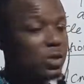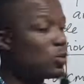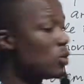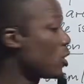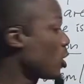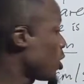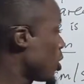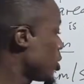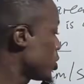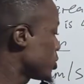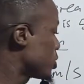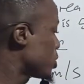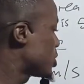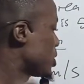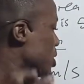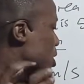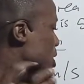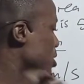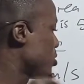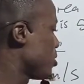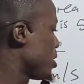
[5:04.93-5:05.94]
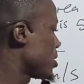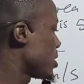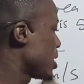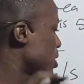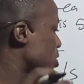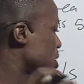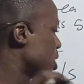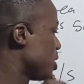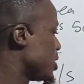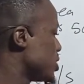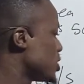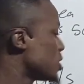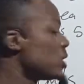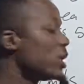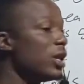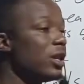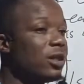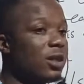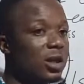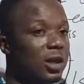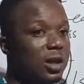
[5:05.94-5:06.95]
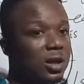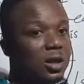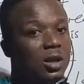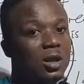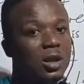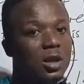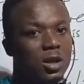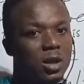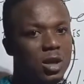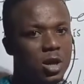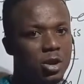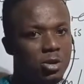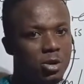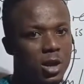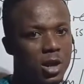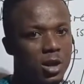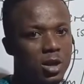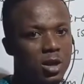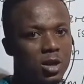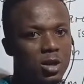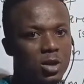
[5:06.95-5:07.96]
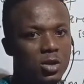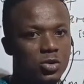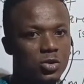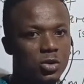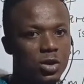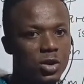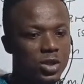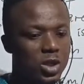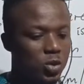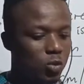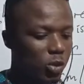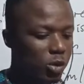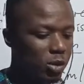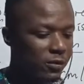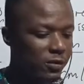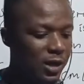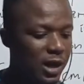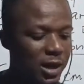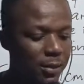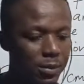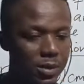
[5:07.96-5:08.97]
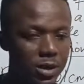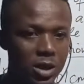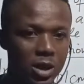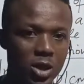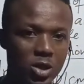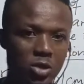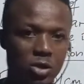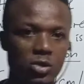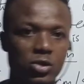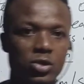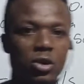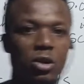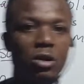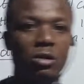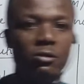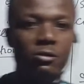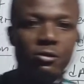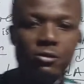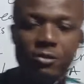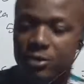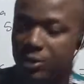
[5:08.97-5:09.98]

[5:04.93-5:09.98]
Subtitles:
it will cause a greater change in the area. So this is one of the applications of